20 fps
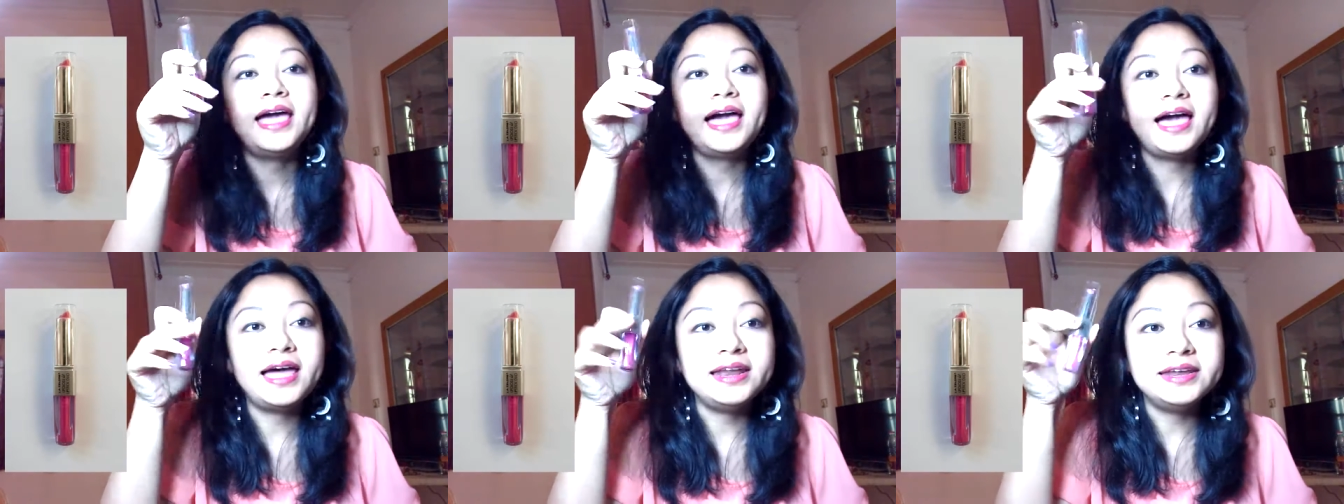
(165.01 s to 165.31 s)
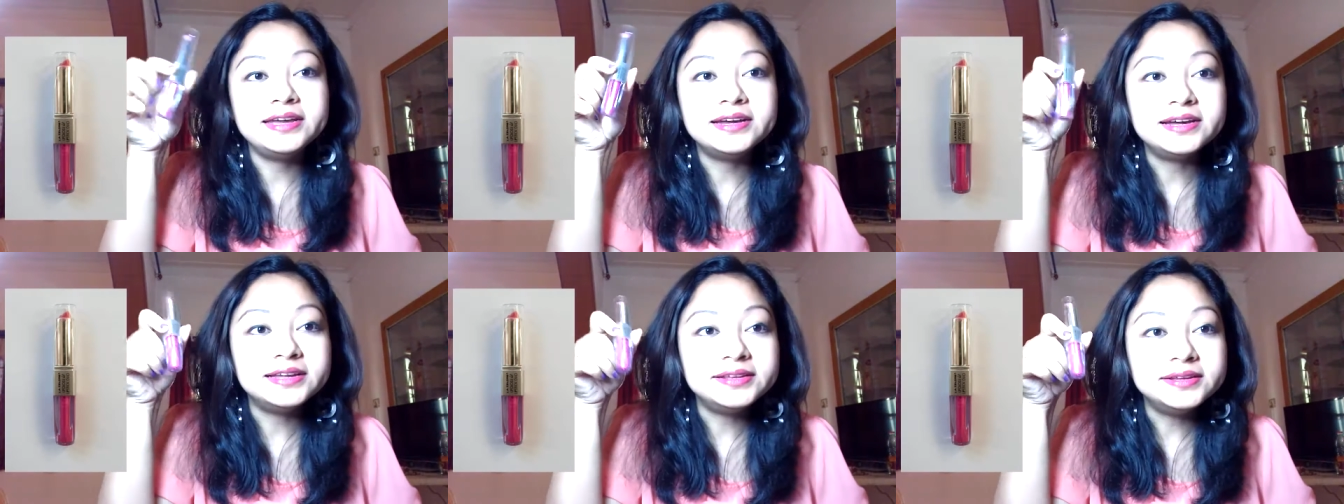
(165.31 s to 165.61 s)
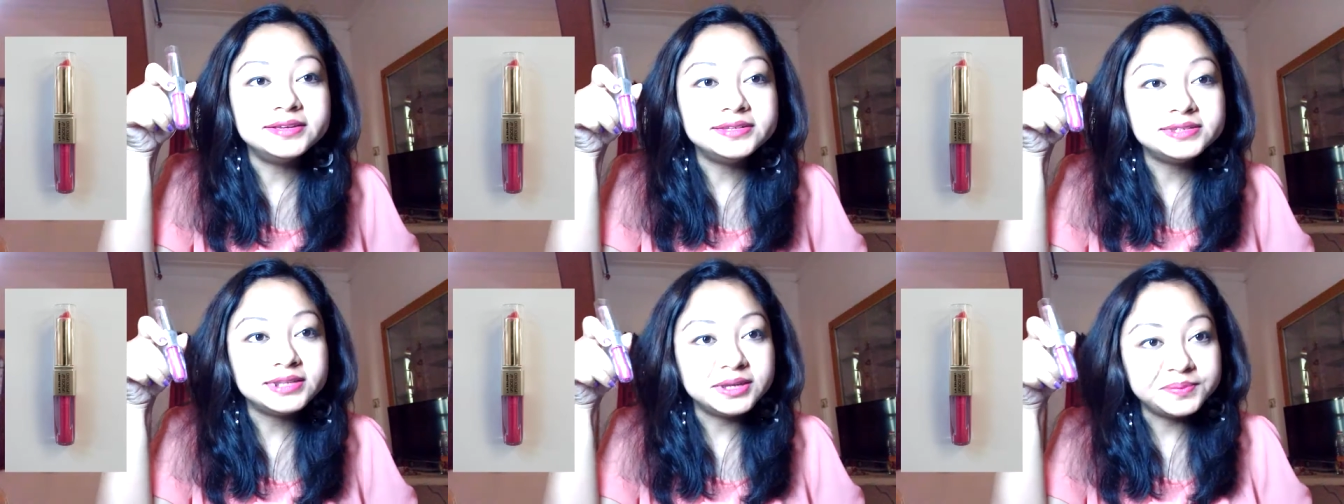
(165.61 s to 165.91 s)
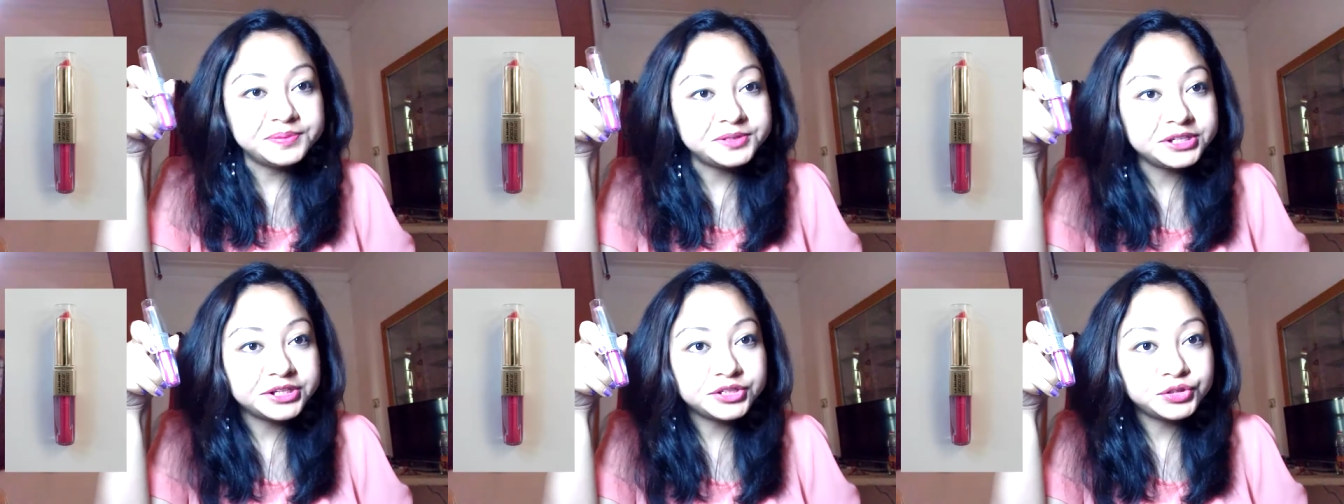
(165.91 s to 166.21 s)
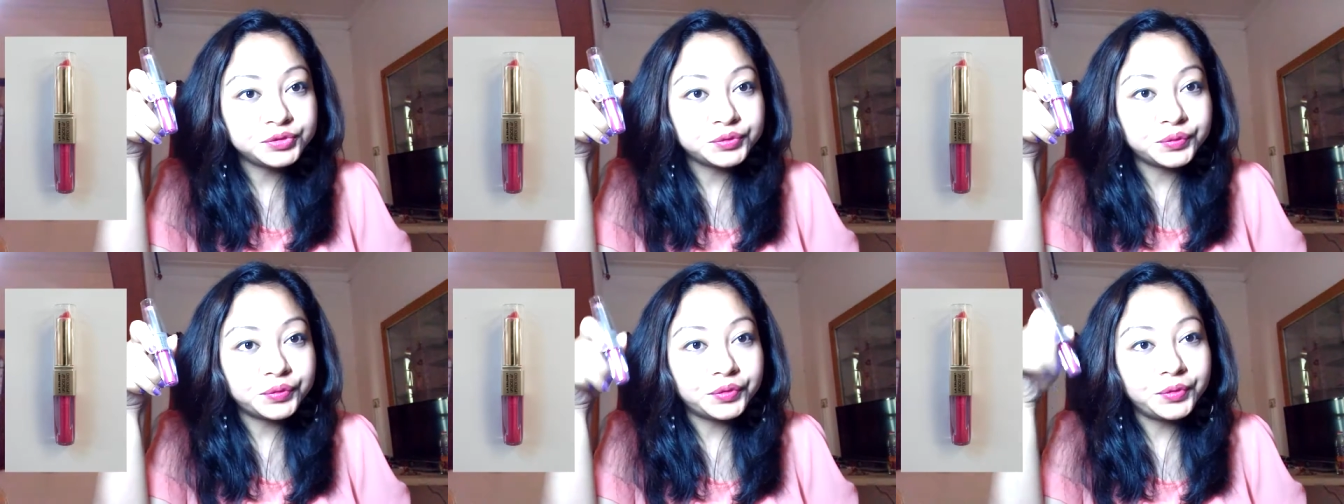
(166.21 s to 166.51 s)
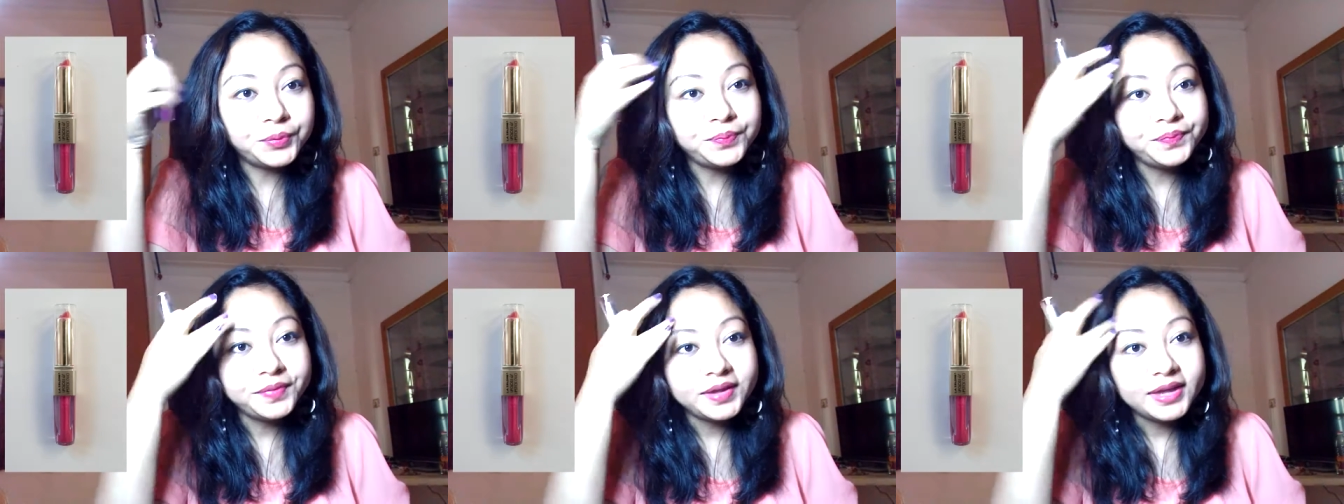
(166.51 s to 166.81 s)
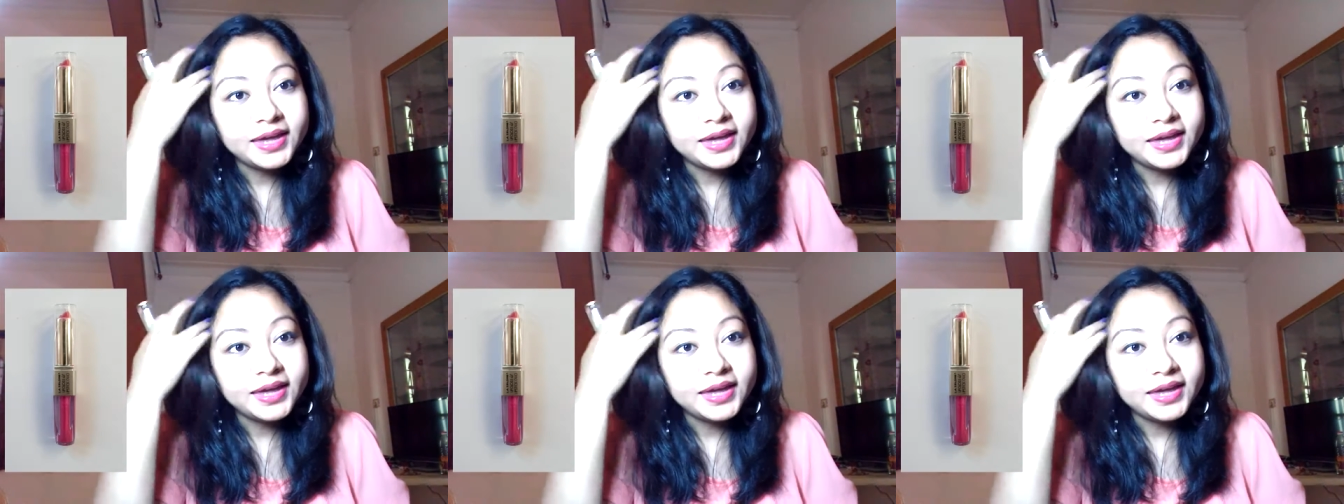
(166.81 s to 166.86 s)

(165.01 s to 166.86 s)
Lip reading: Ali Colors lipstick duo,